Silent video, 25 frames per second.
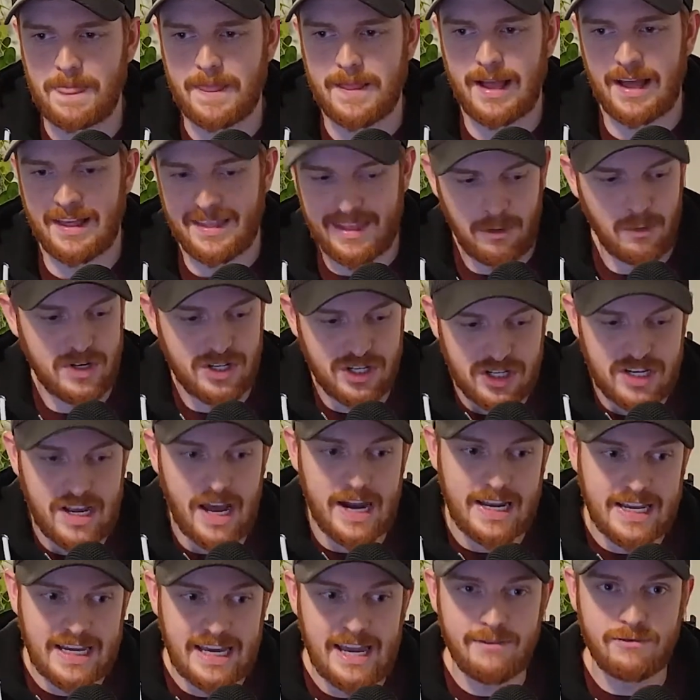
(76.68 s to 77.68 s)
I think we just
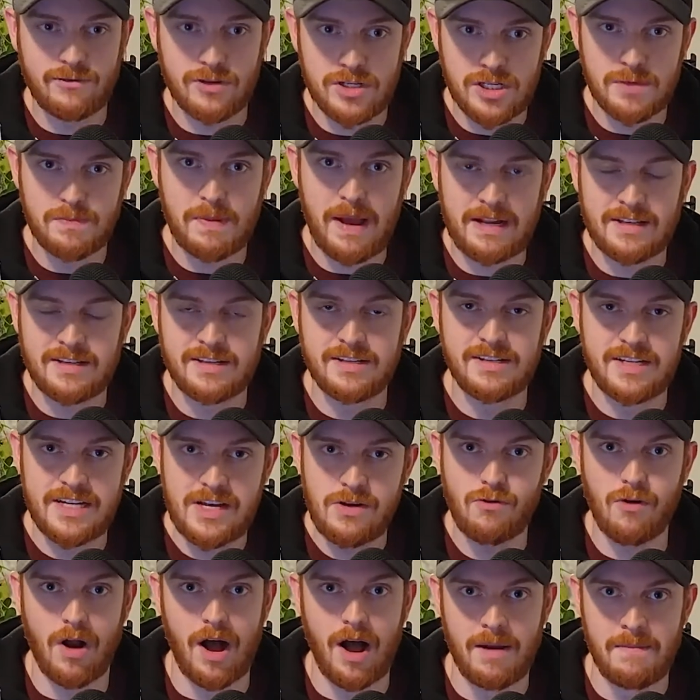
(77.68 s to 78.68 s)
got to give respect to
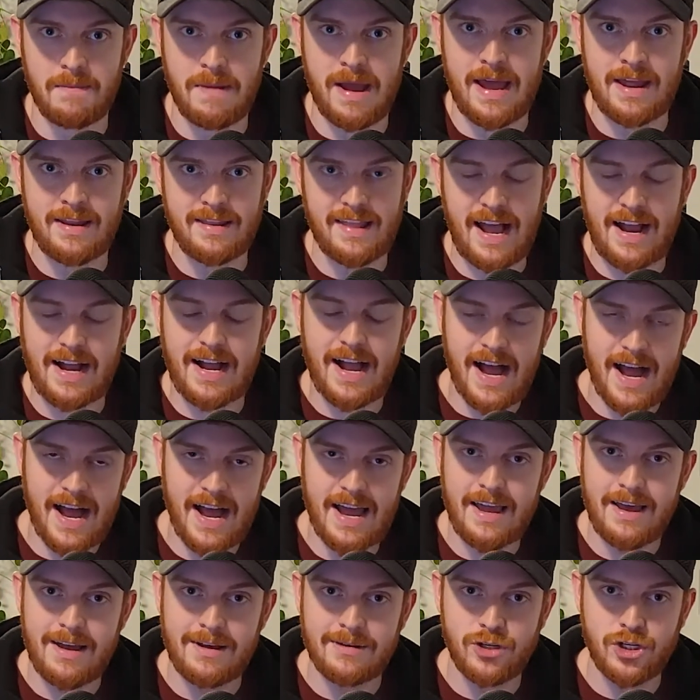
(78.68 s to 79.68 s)
D Rod, man. That
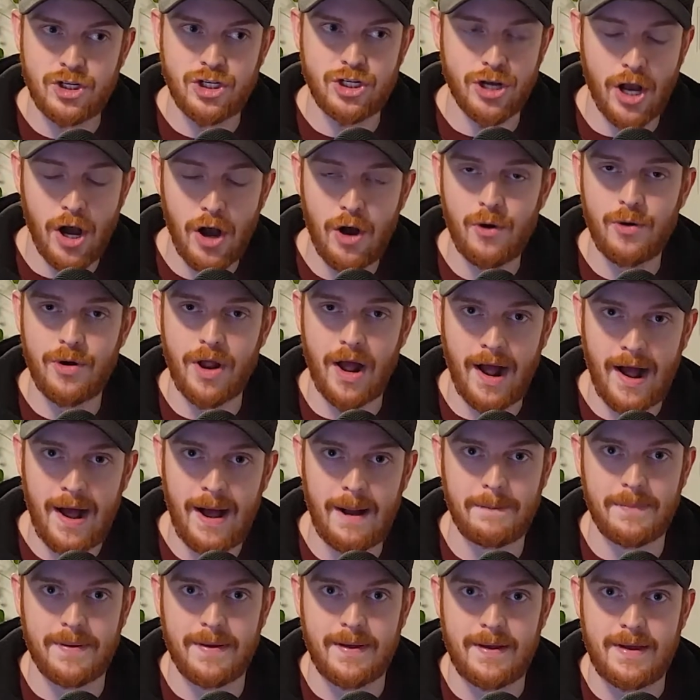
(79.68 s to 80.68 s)
guy showed
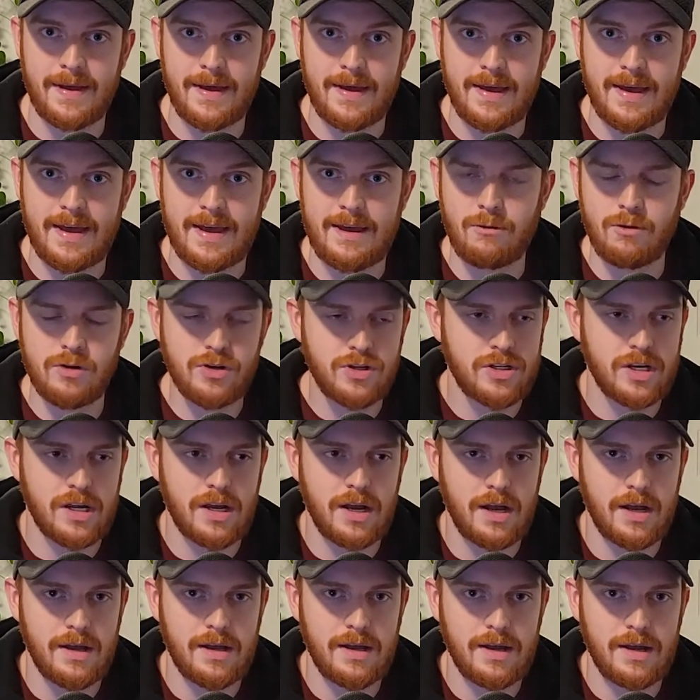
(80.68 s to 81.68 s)
up. It was
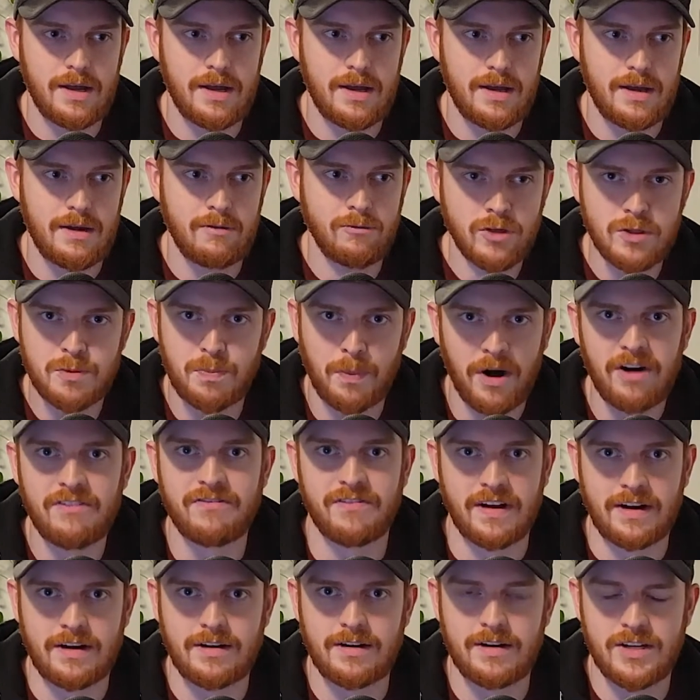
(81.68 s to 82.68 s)
it was
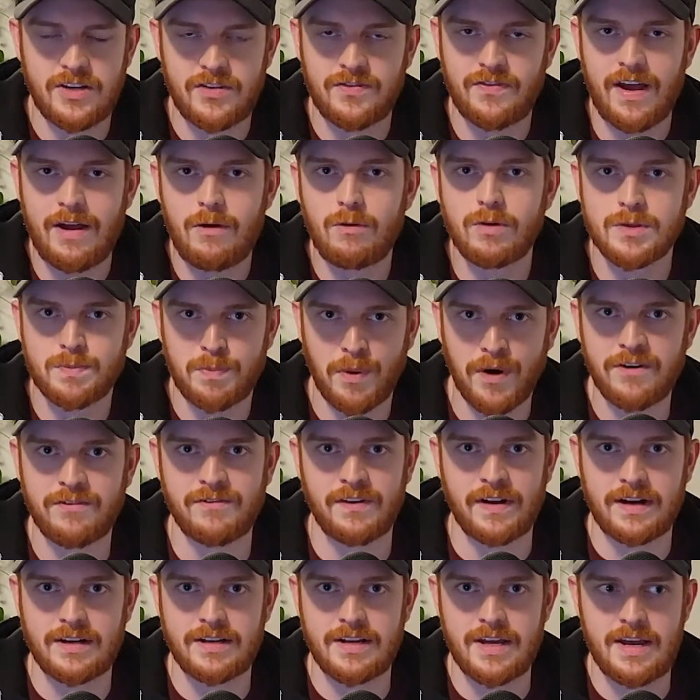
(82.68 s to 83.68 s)
perfect. His fight was
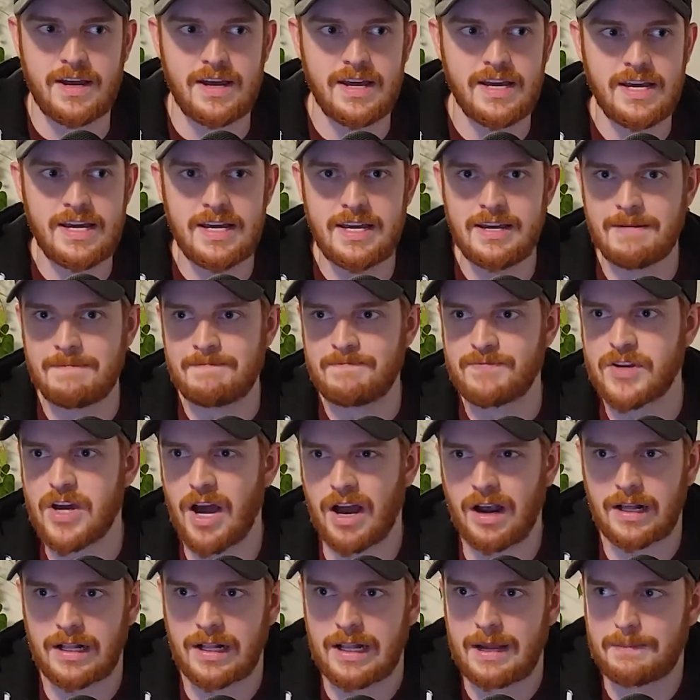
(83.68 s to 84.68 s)
perfect. He
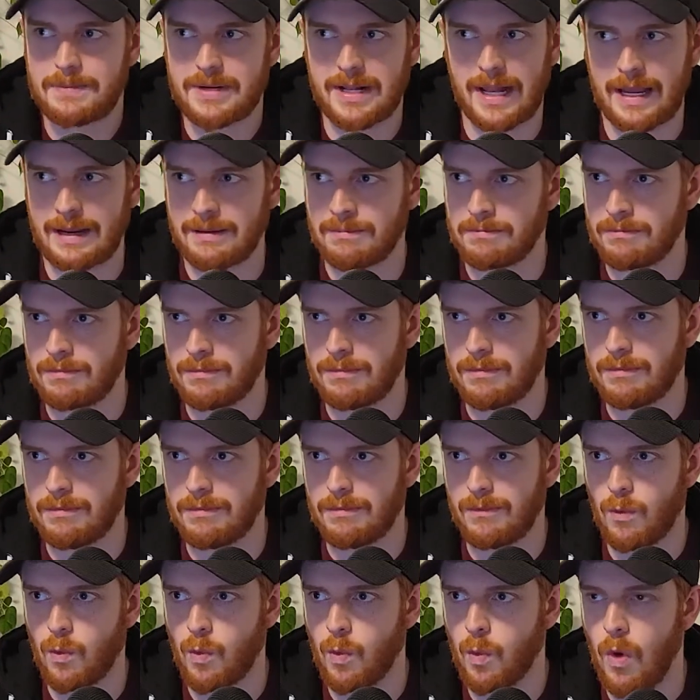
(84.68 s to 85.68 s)
got clipped like
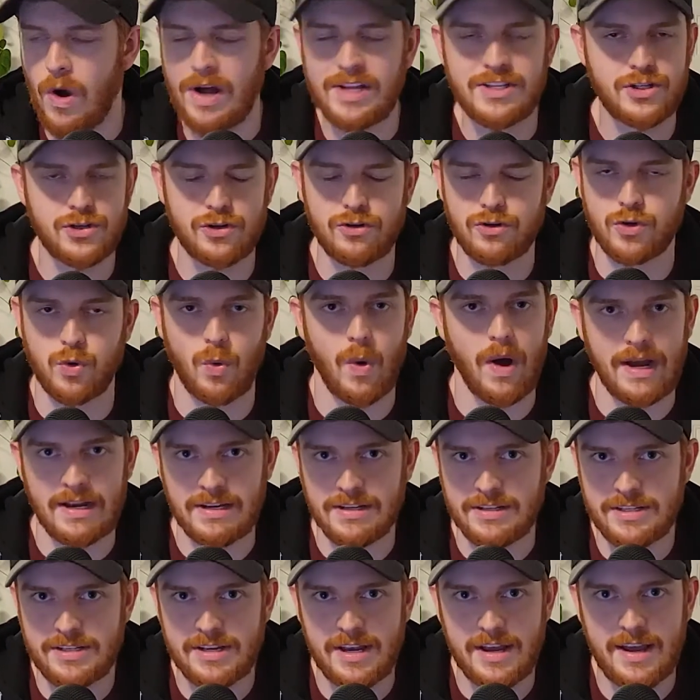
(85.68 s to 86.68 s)
once or
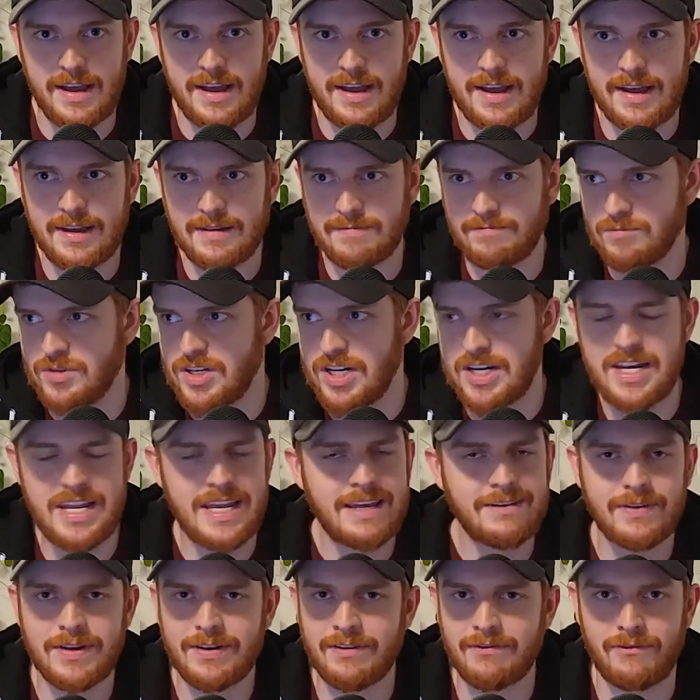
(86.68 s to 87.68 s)
twice. Didn't
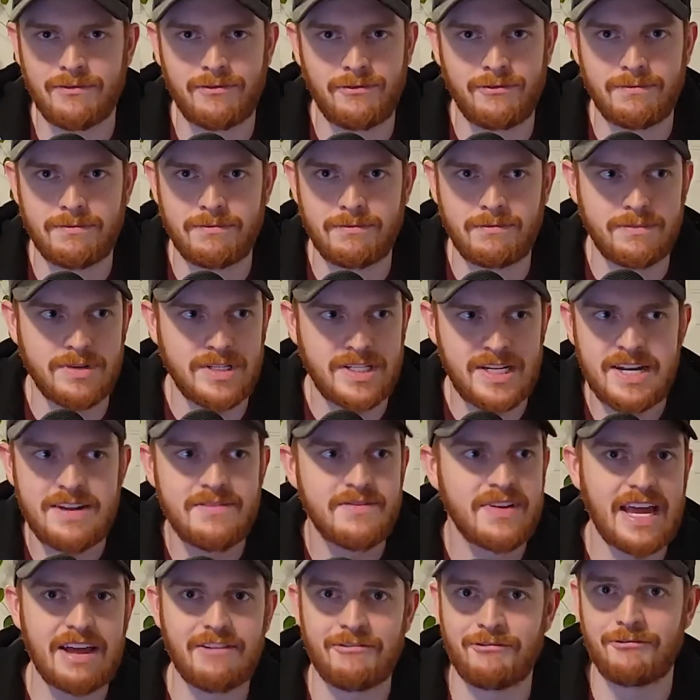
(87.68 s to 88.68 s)
even didn't
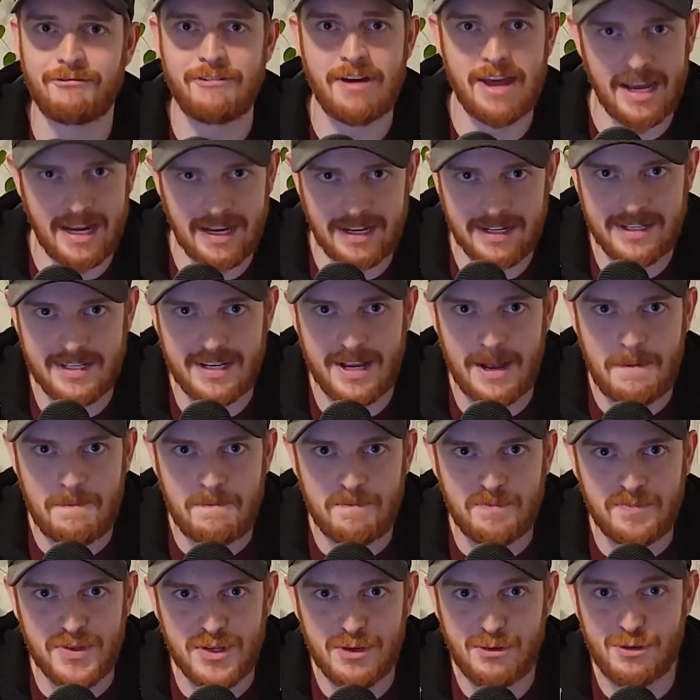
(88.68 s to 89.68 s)
even get fazed.
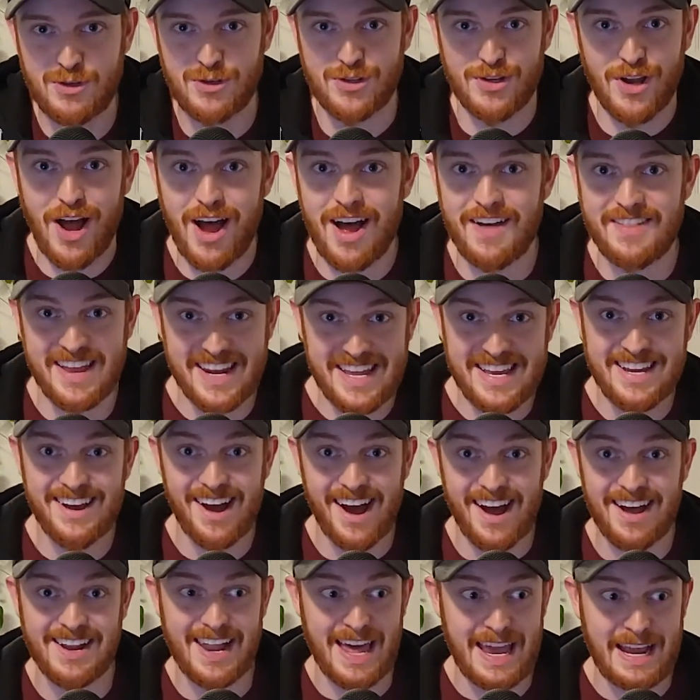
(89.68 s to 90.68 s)
You saw that he
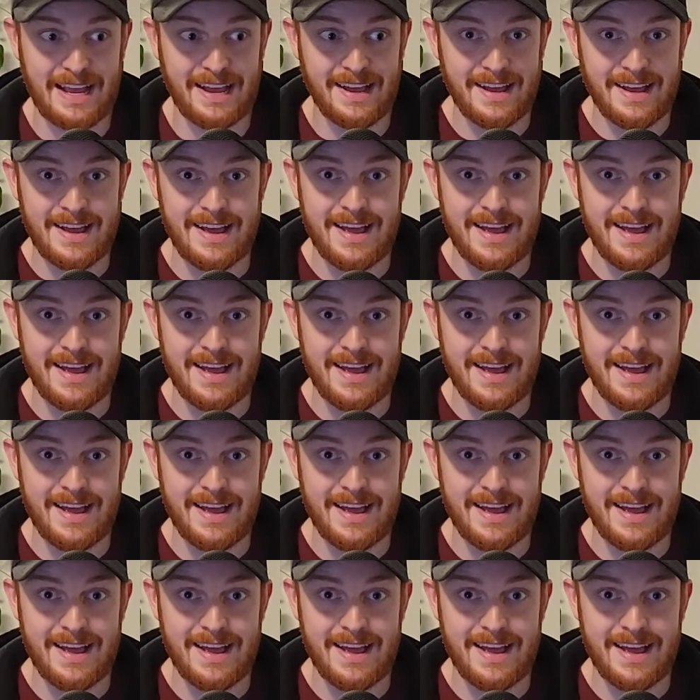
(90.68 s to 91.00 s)
got like